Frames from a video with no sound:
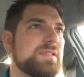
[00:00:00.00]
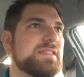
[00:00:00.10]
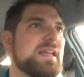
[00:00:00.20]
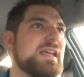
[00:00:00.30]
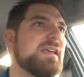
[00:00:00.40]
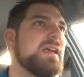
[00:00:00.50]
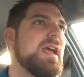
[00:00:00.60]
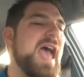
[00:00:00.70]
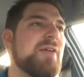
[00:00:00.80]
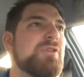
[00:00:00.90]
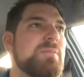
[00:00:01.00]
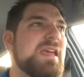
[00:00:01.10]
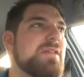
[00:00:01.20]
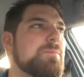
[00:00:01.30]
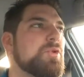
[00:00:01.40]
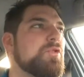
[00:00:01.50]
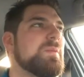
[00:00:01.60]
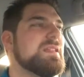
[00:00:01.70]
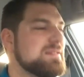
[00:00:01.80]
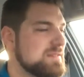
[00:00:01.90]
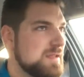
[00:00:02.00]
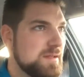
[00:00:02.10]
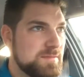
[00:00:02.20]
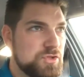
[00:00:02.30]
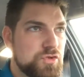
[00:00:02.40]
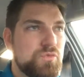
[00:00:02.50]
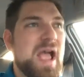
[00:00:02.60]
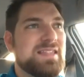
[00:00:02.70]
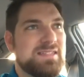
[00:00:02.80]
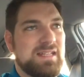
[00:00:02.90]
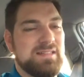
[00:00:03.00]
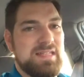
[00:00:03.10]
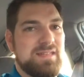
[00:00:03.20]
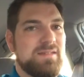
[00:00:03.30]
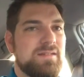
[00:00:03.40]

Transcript: It's like, have we made improvements? Drastically.